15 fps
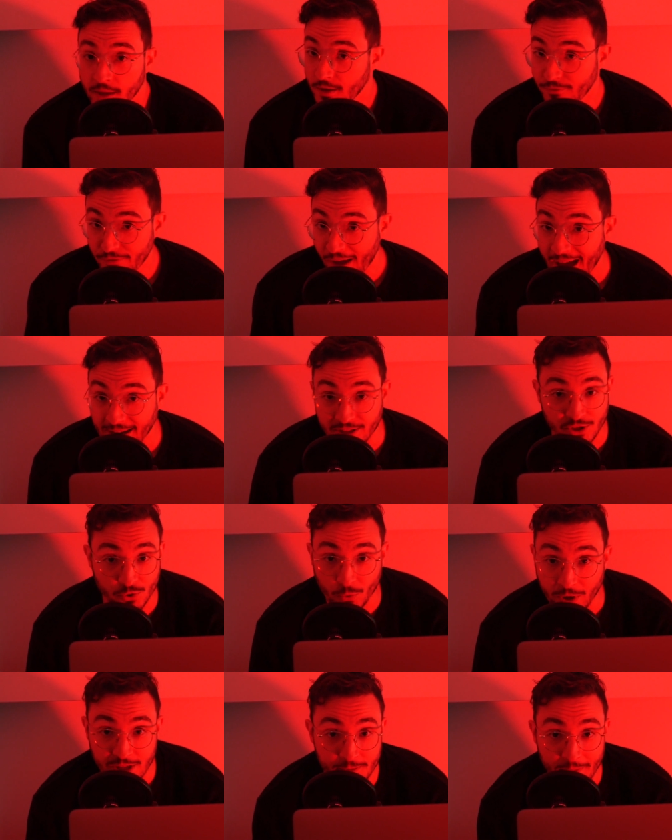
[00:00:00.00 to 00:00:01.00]
In fact,
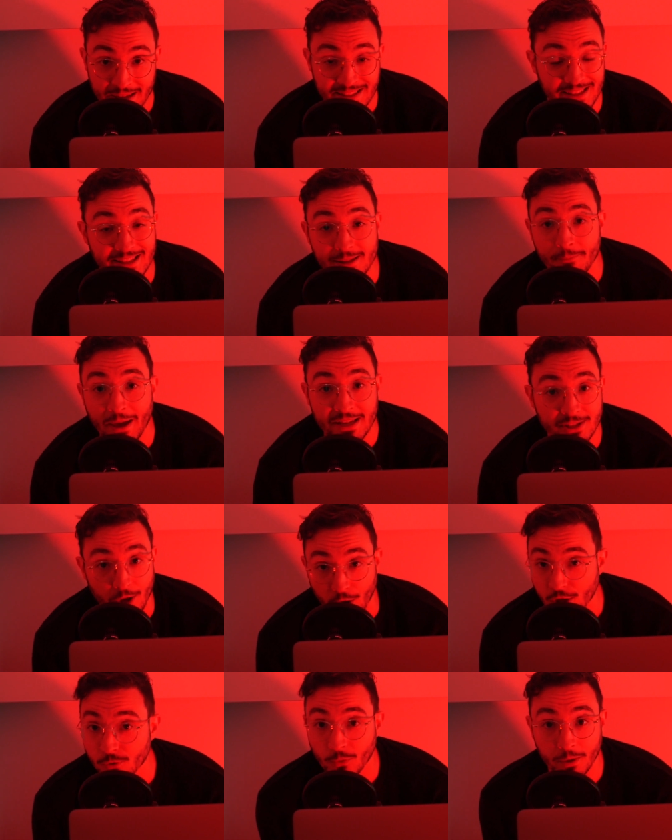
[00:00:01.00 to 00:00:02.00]
Squarespace is the best
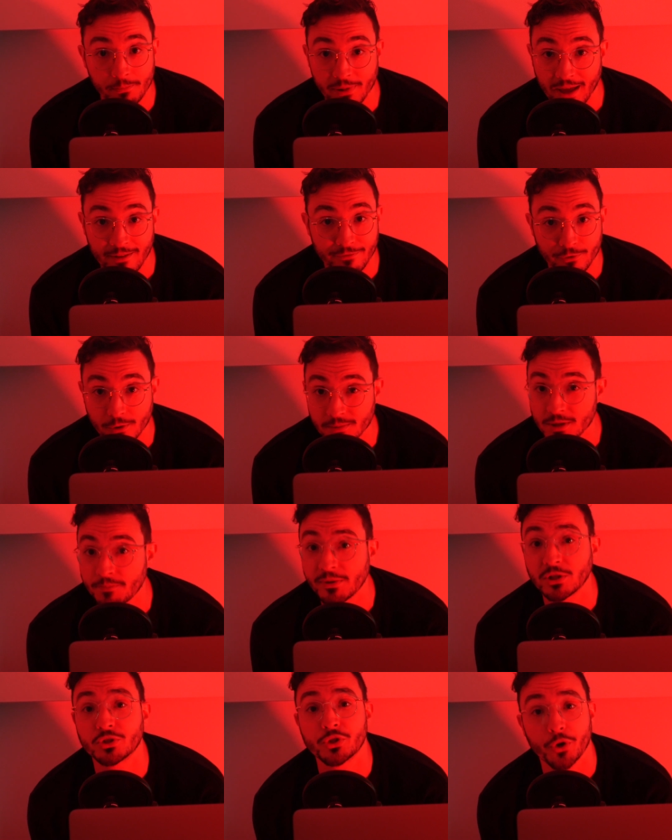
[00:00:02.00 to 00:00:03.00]
all in one platform to
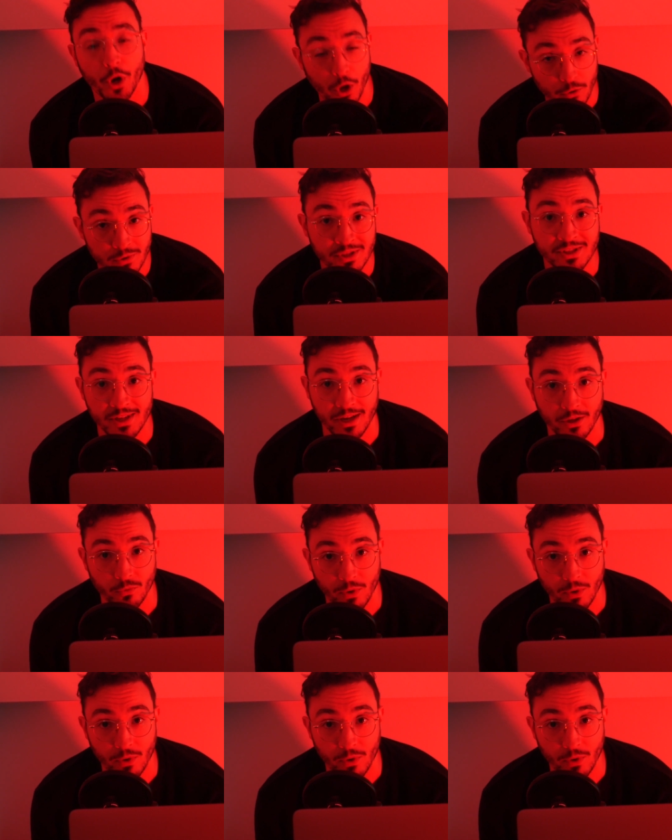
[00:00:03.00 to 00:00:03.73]
build your own stunning